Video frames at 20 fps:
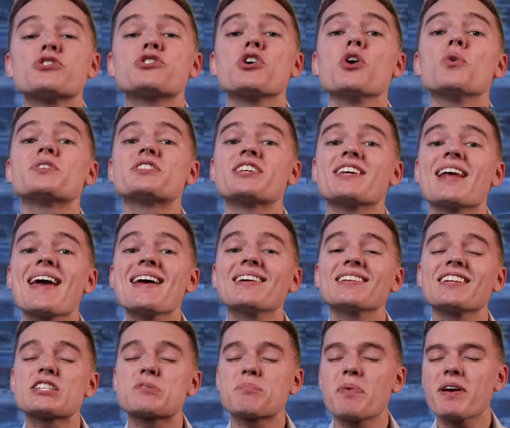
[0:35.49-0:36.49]
So today,
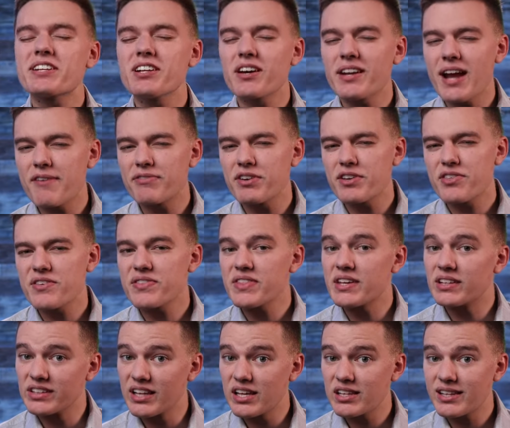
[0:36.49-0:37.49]
let's break down everything that
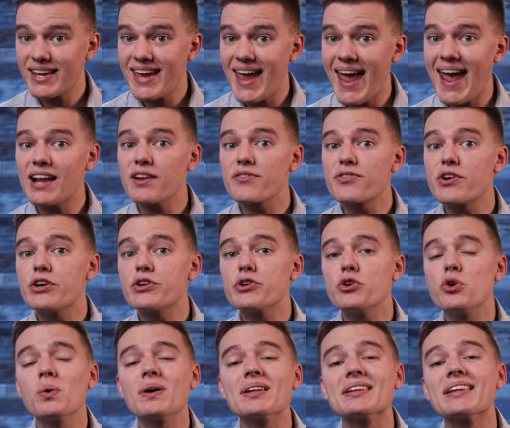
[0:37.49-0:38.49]
Lili and their
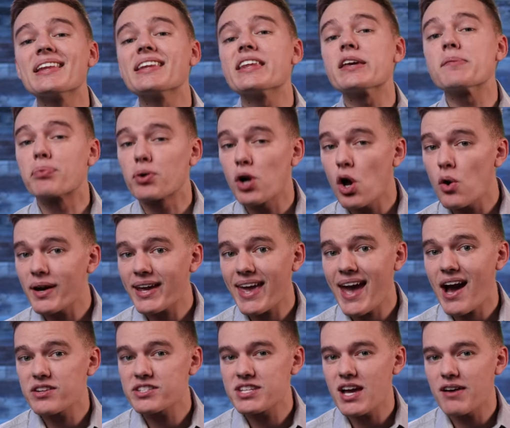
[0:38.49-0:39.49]
new Lili Pro
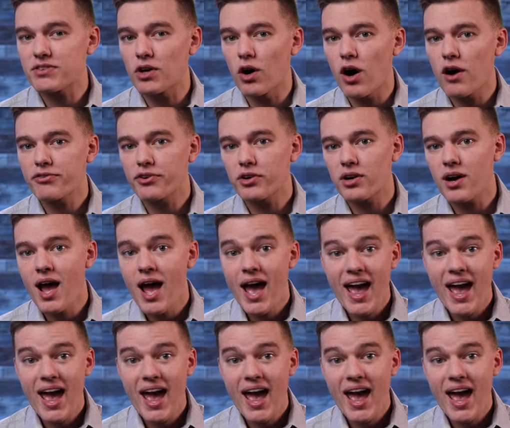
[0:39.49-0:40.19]
accounts have to offer,